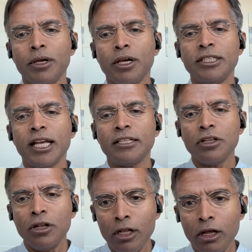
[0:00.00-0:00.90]
because that's
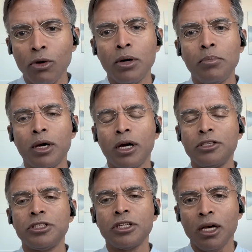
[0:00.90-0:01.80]
a lower
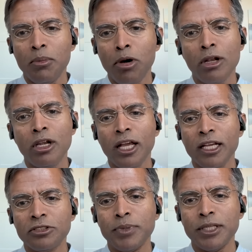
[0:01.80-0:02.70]
margin,
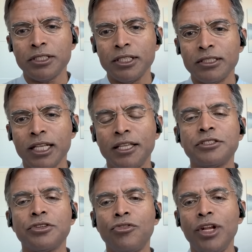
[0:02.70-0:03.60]
commoditized business. And
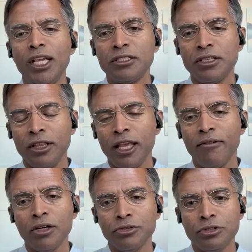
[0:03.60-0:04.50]
there's a reason they've
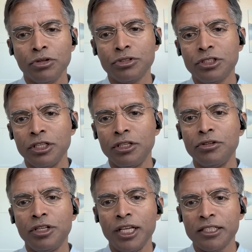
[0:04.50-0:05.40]
outsourced it to
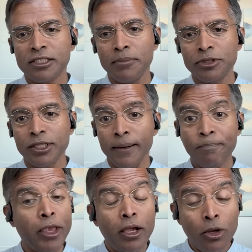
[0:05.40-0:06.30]
TSMC,
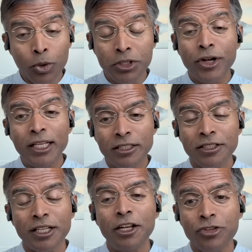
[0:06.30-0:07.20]
which raises
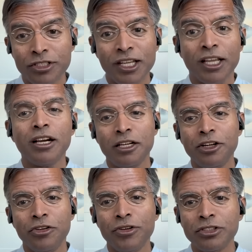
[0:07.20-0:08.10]
an interesting
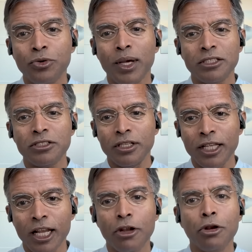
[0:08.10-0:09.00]
country risk question
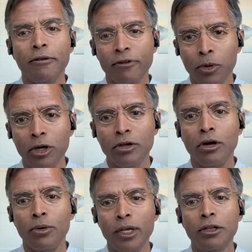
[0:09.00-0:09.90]
that I don't even want to
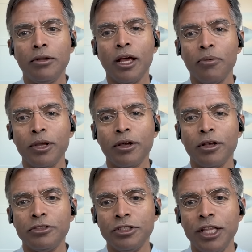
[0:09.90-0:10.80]
go into now,
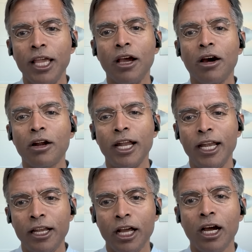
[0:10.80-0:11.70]
because they are
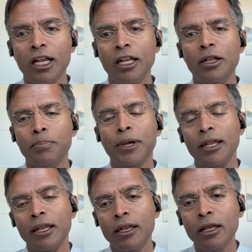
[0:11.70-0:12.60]
entirely
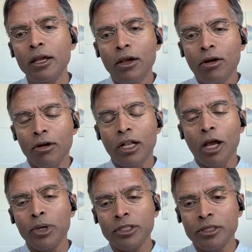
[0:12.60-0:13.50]
dependent on
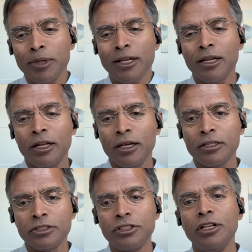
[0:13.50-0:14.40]
Taiwan
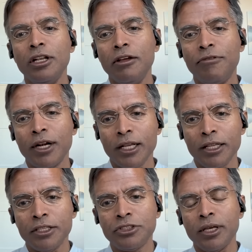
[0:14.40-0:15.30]
semiconductors delivering
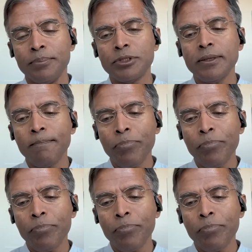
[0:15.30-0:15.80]
their chips.